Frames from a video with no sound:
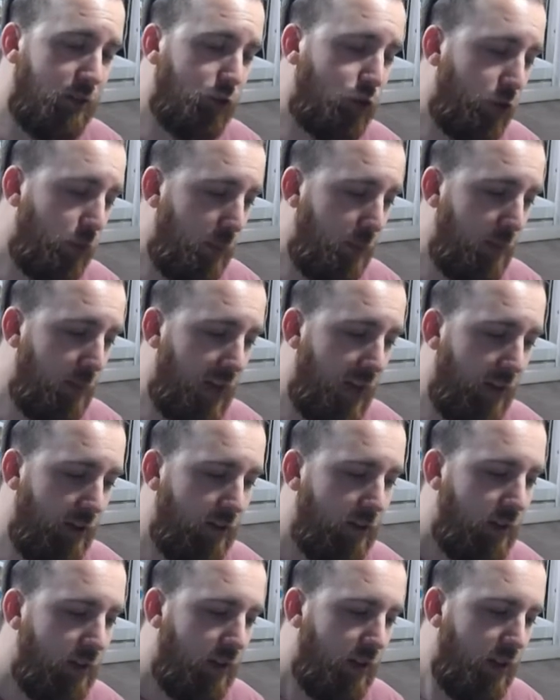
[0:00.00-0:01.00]
them down.
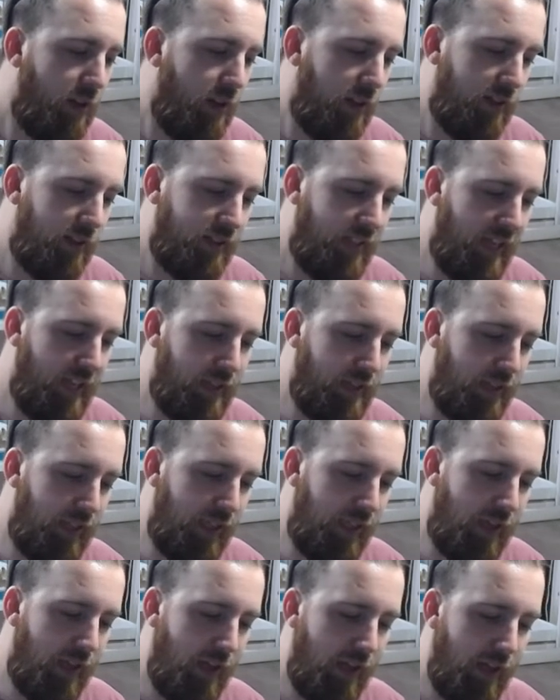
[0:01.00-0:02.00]
Take
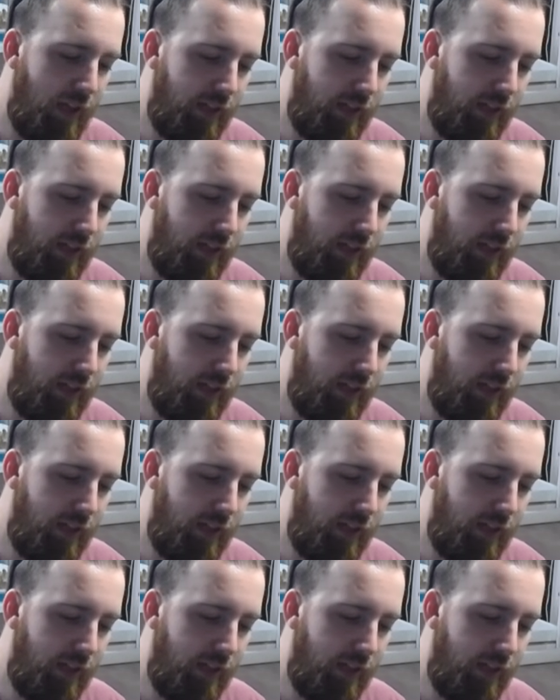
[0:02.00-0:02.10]
the uh,